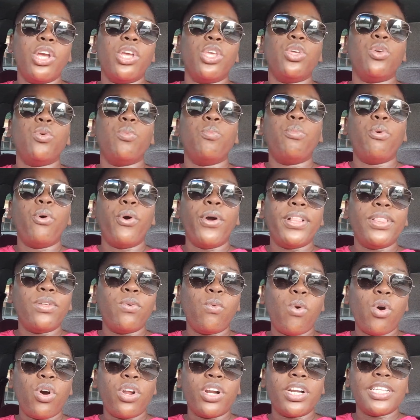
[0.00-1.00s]
You boil the
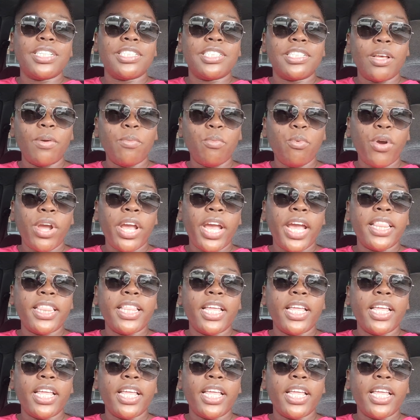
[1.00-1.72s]
water the same way,